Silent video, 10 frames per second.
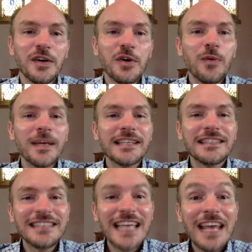When
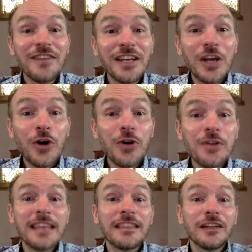David heard
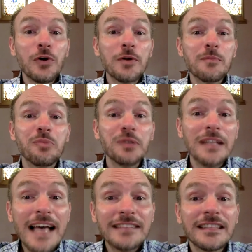that the Lord
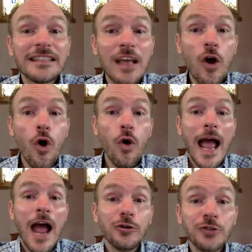blessed the whole
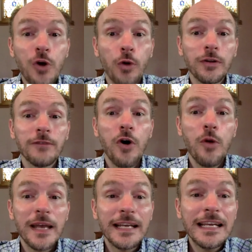household of
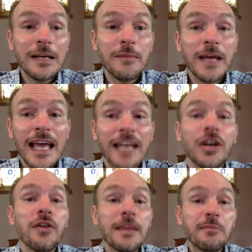Obed-Edom and
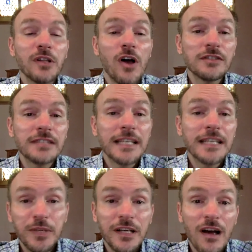all that belongs to him
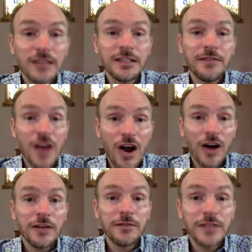because of the
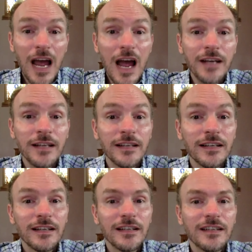ark of God,
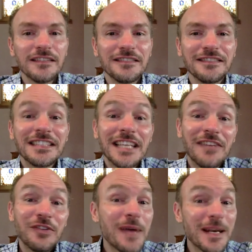
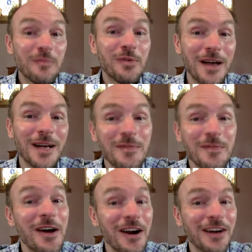David went and brought up
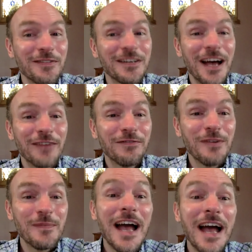the ark of God
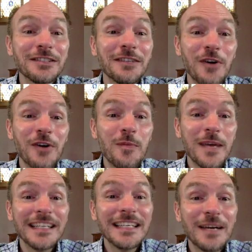from the house of
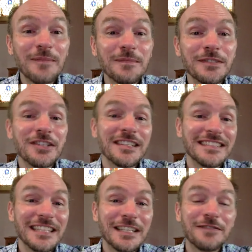Obed-Edom to the
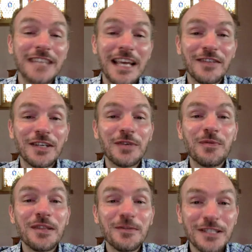city of David
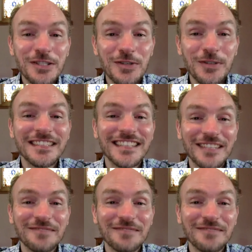with rejoicing.